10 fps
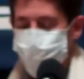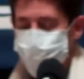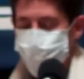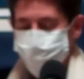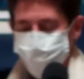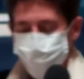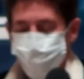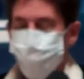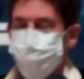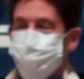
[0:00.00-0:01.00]
a
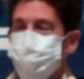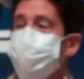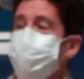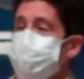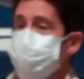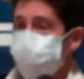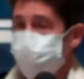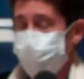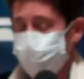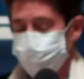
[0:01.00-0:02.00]
question which I was
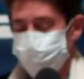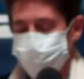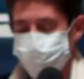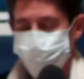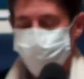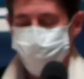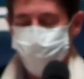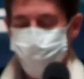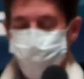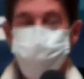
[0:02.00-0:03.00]
taught
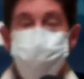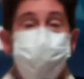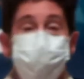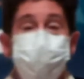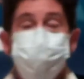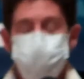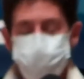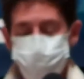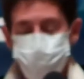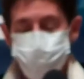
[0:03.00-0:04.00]
you should never
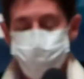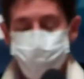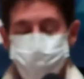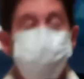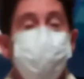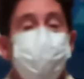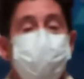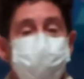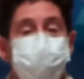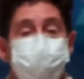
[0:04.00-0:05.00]
ask anyone,
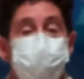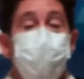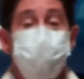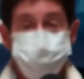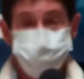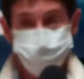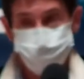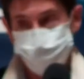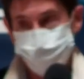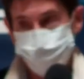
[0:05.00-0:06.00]
especially not a woman.
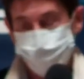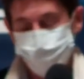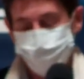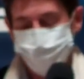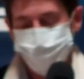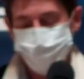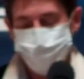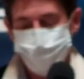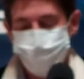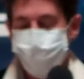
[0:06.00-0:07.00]

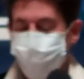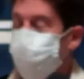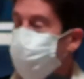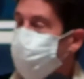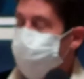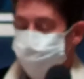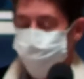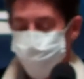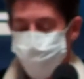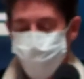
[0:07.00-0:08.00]
Now, that's a whole
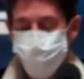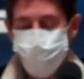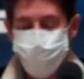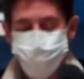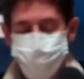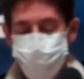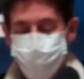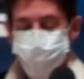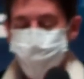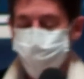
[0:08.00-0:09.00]
other sermon, why it's
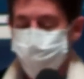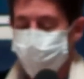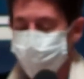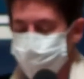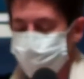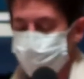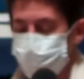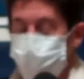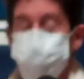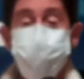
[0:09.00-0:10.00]
actually more
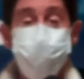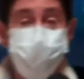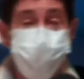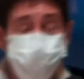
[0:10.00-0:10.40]
challenging for women to